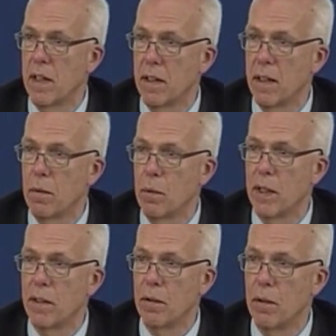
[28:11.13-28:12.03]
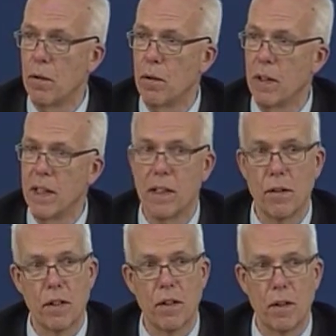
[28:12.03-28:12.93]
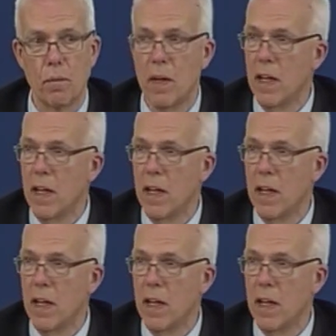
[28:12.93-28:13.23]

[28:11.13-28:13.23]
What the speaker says: and then we're all in the system.